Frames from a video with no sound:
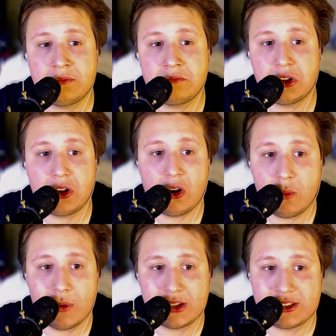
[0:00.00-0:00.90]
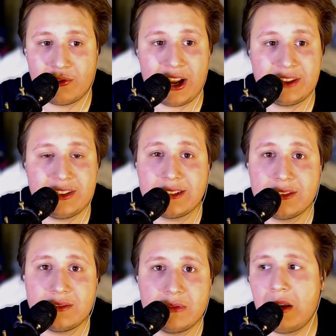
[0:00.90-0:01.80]
you know, what's the right thing to
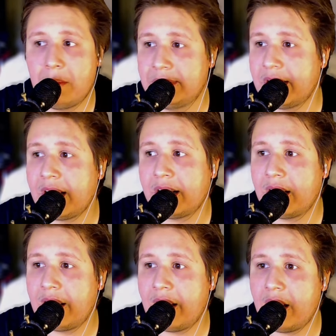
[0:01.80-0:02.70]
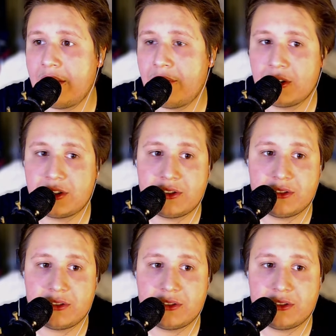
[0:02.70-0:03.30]
do. But then I watched